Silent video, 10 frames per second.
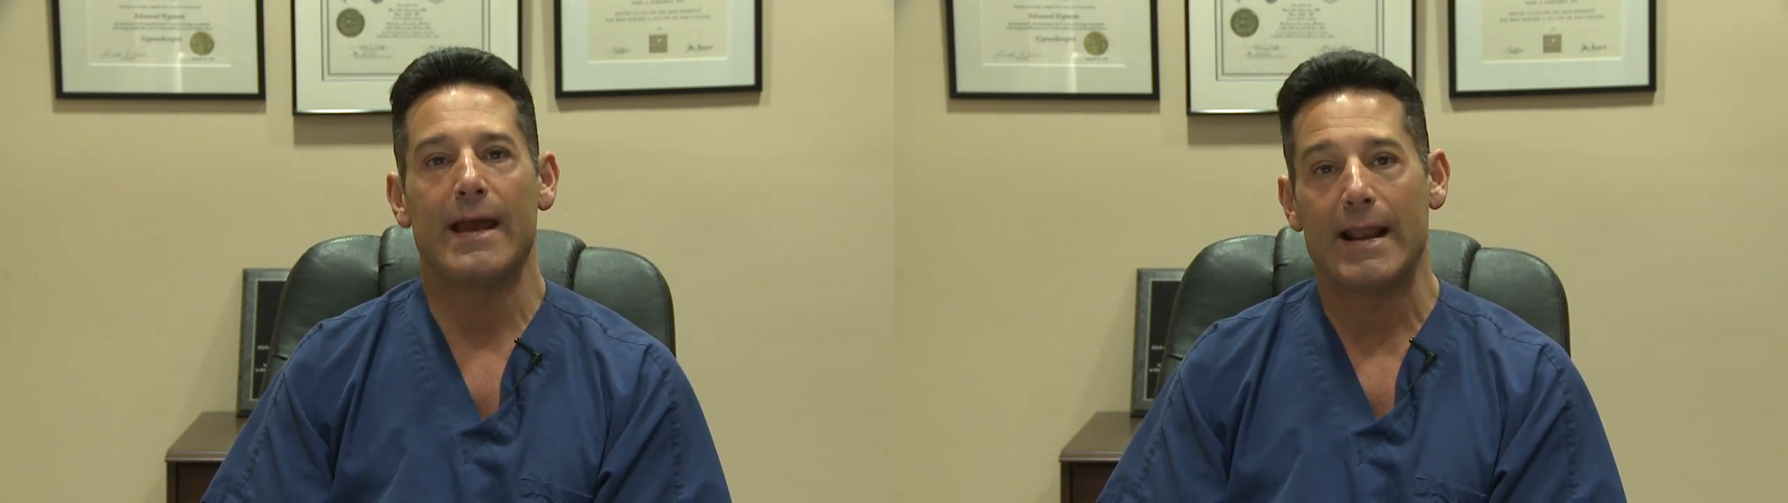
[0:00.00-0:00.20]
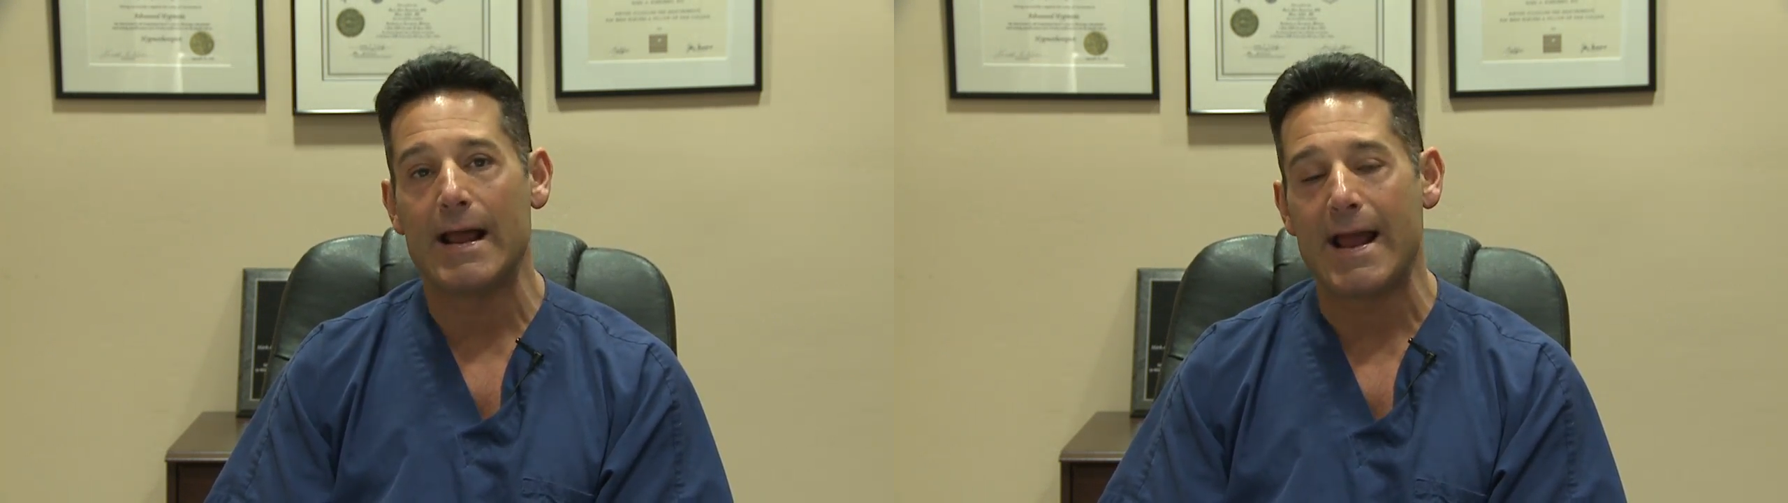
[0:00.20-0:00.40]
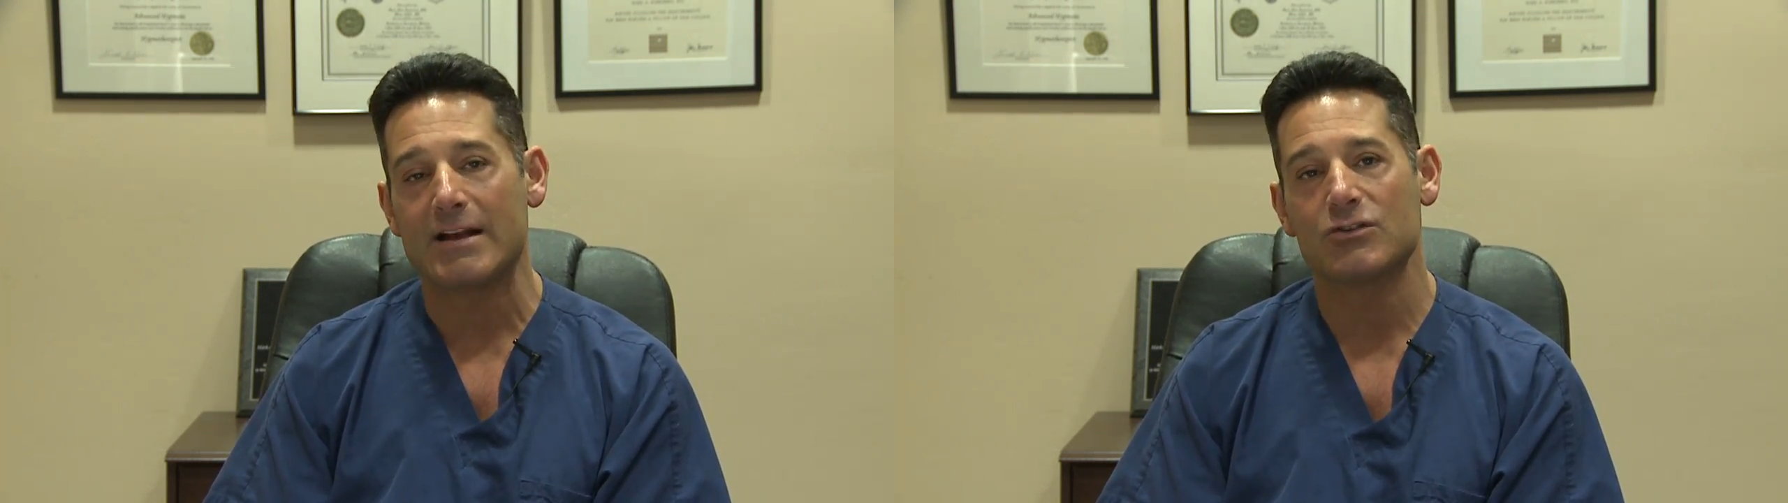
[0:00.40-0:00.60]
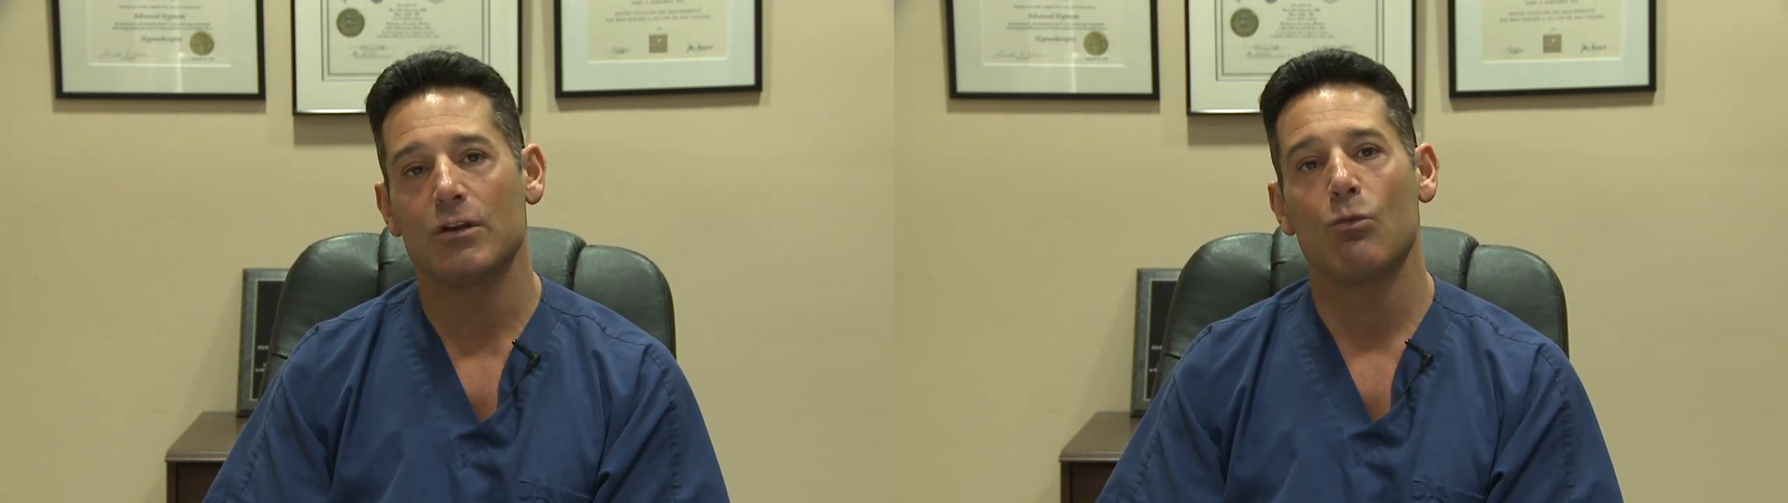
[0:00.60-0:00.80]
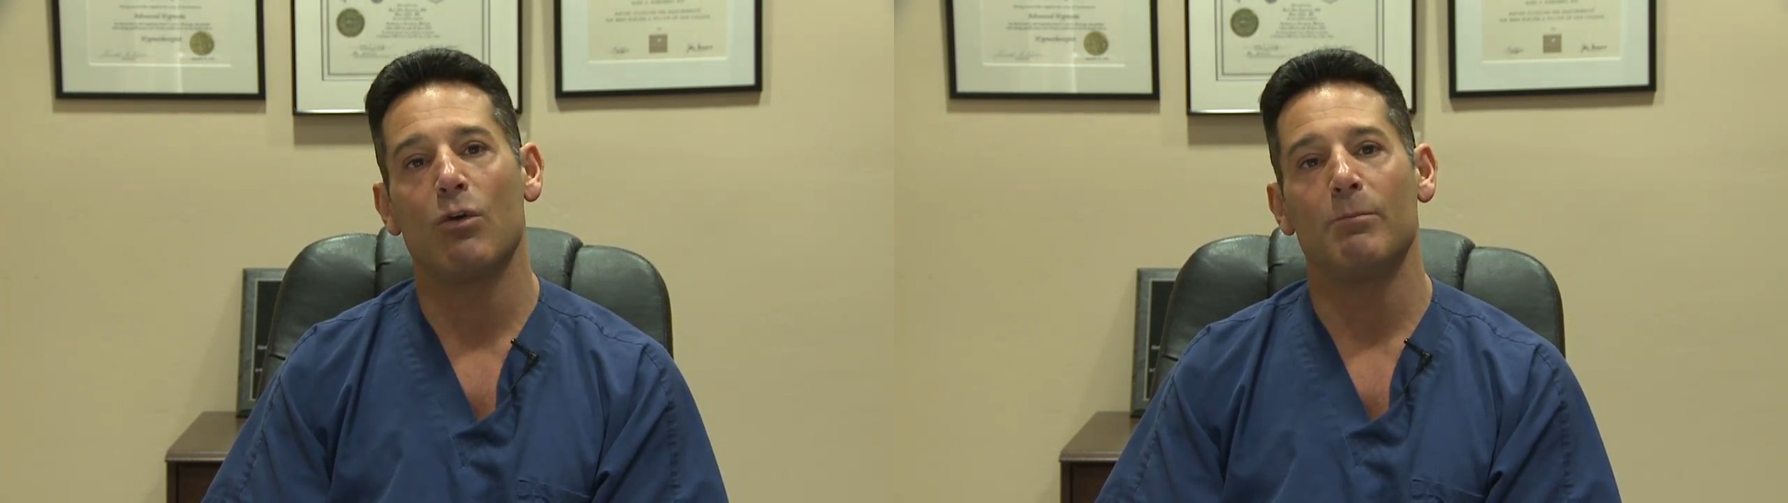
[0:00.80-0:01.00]
And I
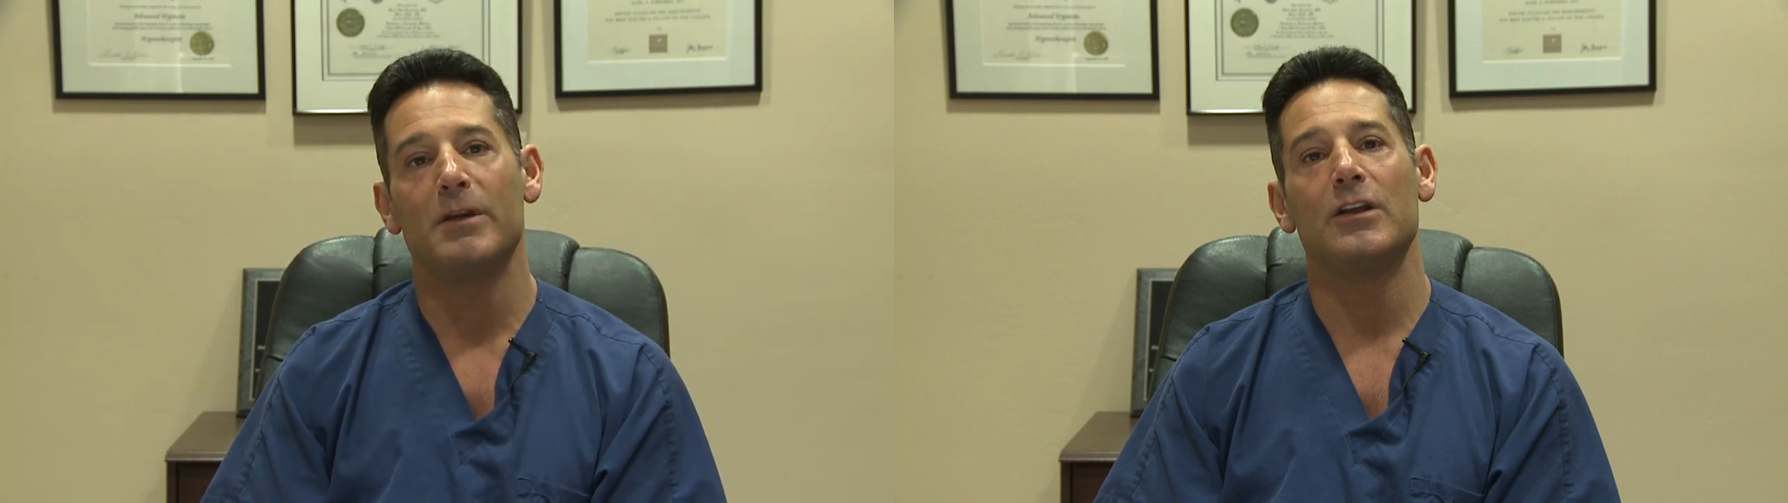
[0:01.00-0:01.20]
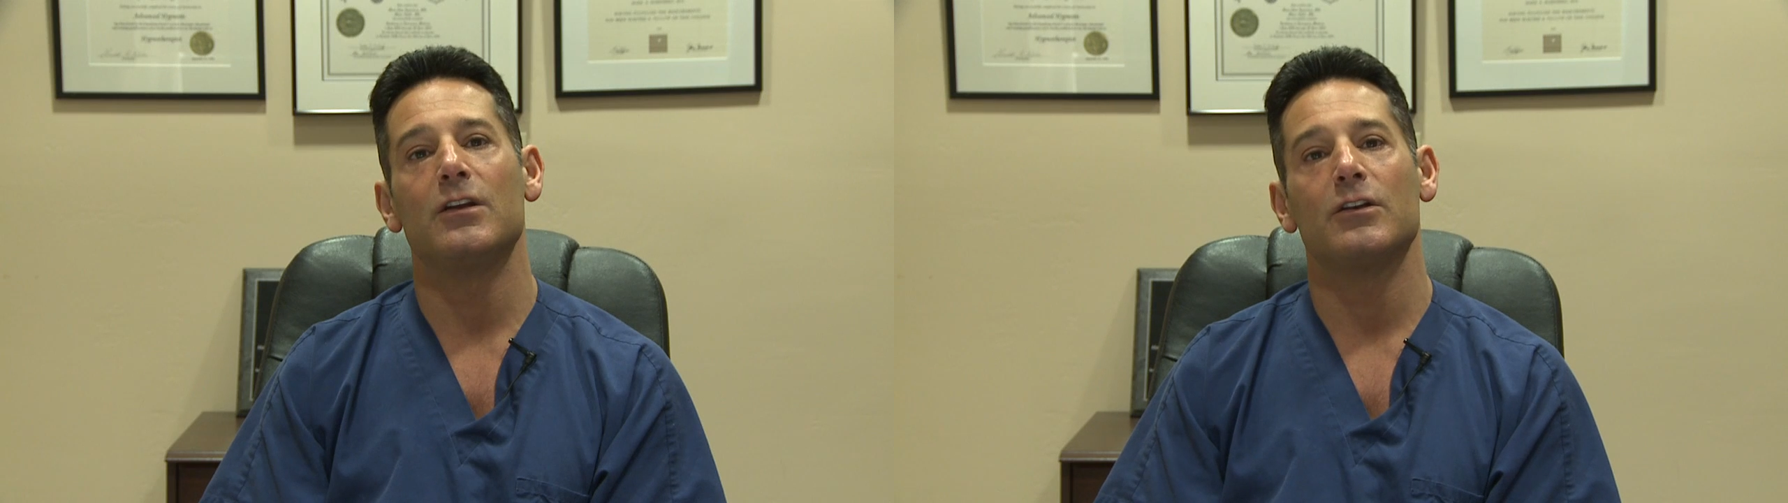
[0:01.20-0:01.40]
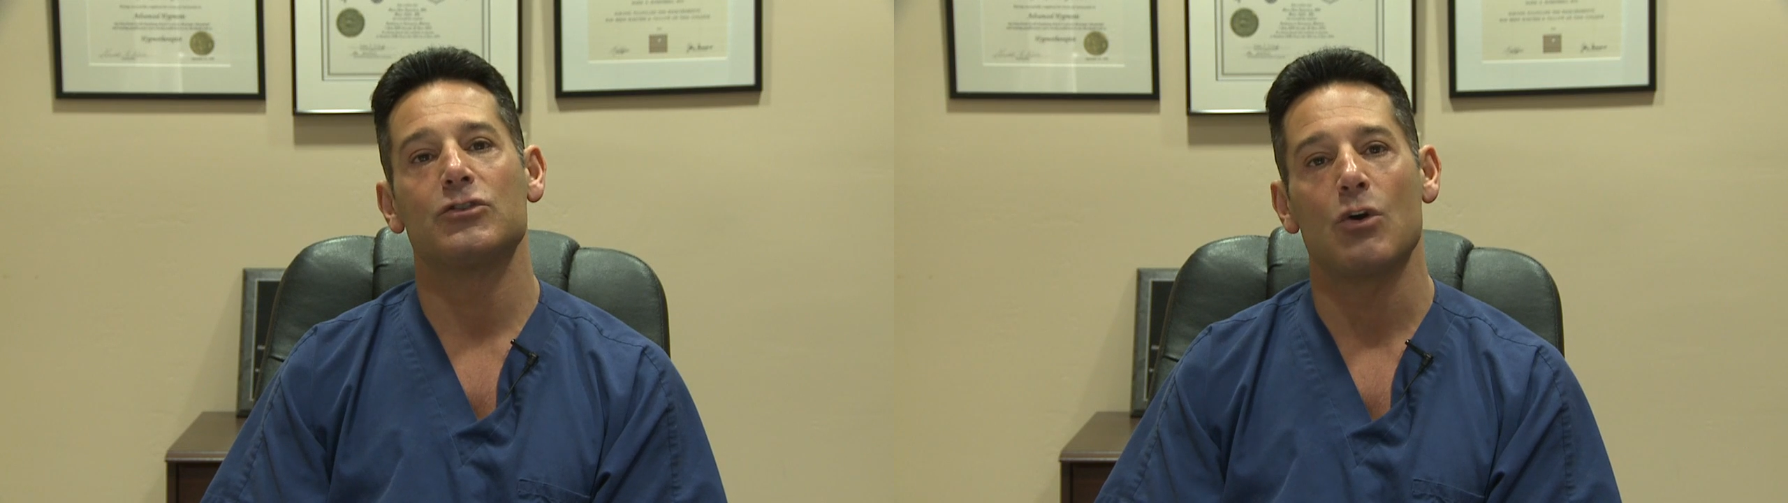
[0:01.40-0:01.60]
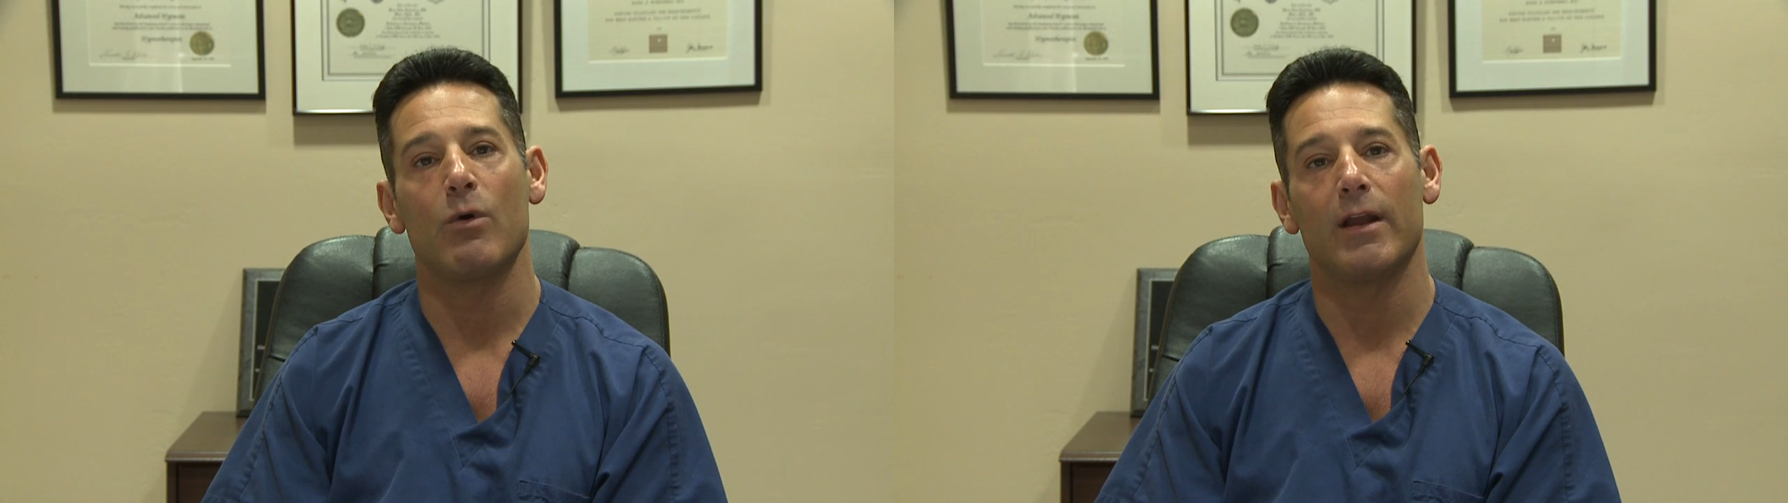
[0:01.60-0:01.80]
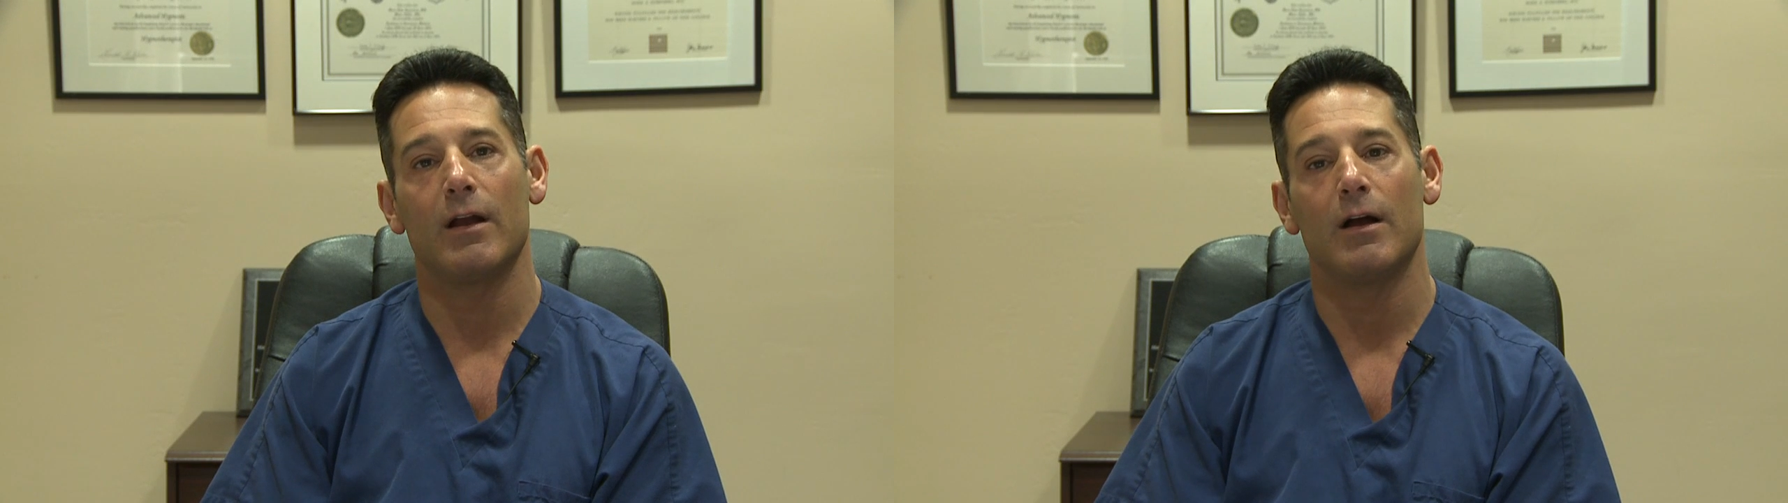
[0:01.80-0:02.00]
actually will be
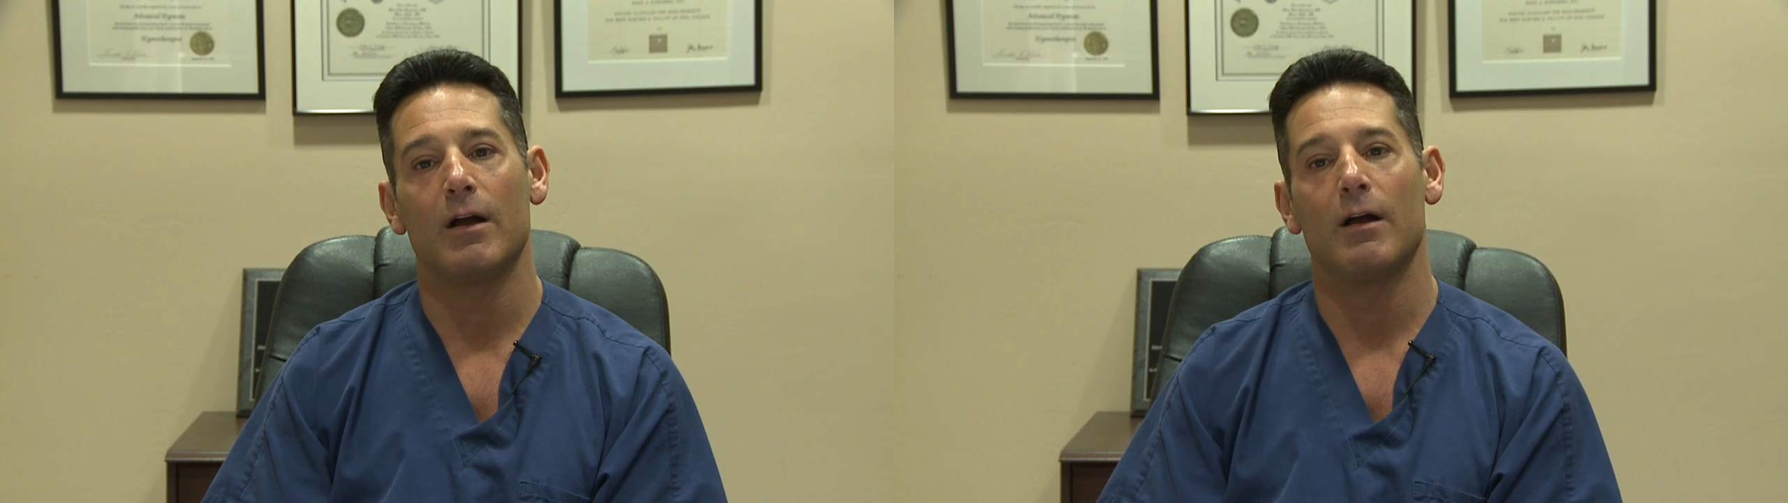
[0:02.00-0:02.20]
showing,